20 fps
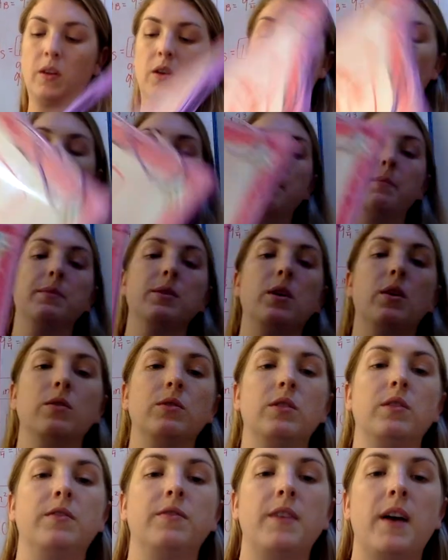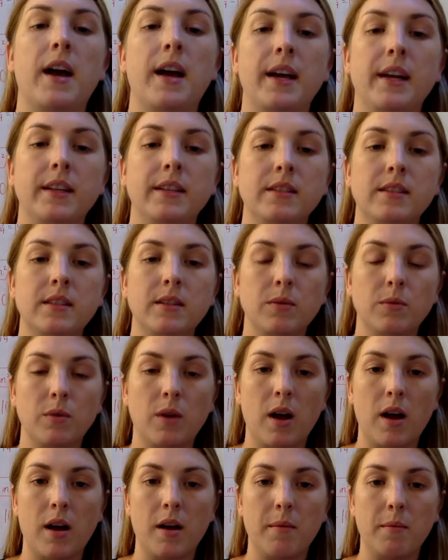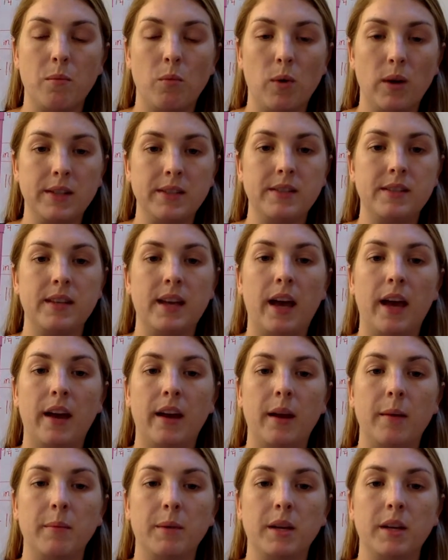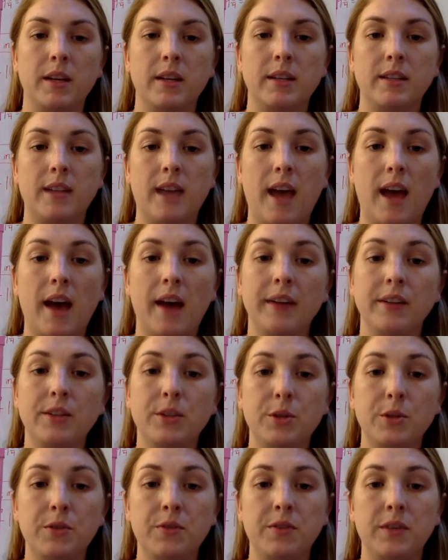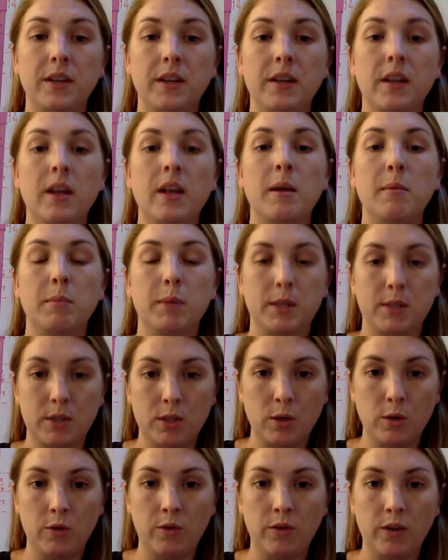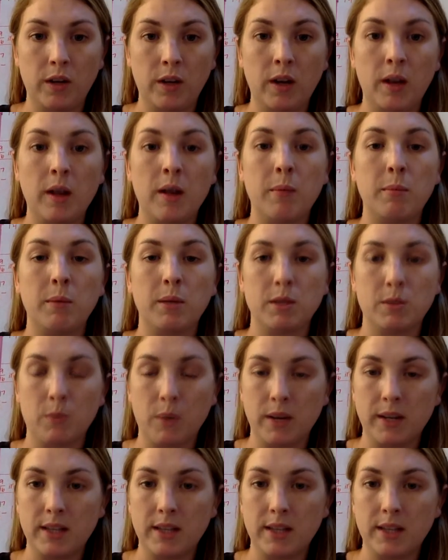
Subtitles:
Okay, so to find one side, I'm going to need to add 2 feet plus 2 feet plus 1